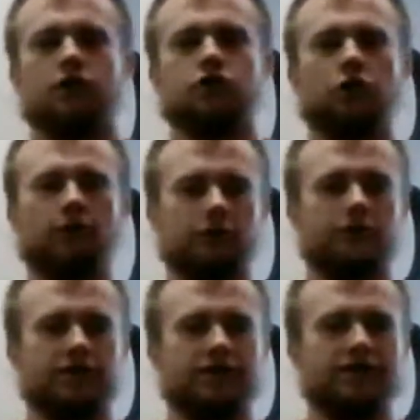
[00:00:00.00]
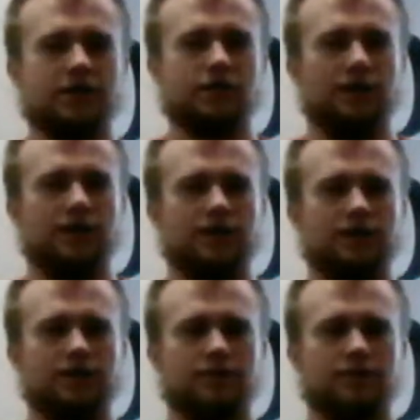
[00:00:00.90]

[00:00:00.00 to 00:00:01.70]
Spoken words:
Do you know what your success rate is?